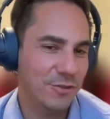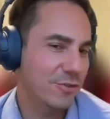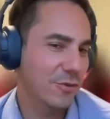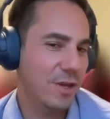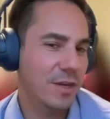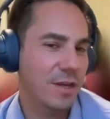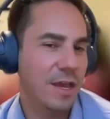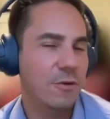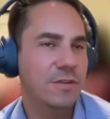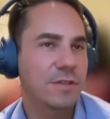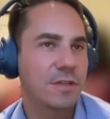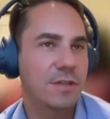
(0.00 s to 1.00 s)
So how
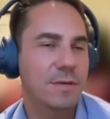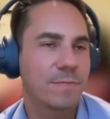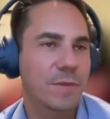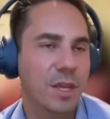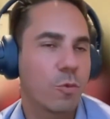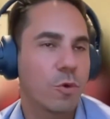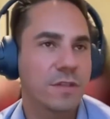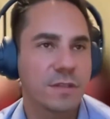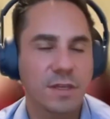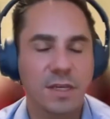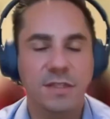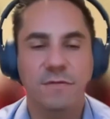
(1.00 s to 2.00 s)
does what is the
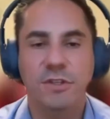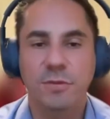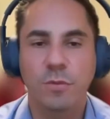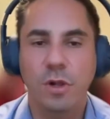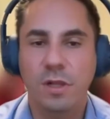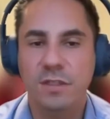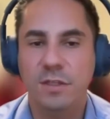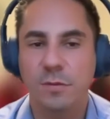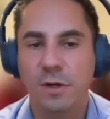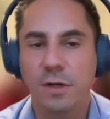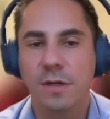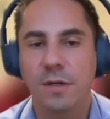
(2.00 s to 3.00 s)
size of a small SMR?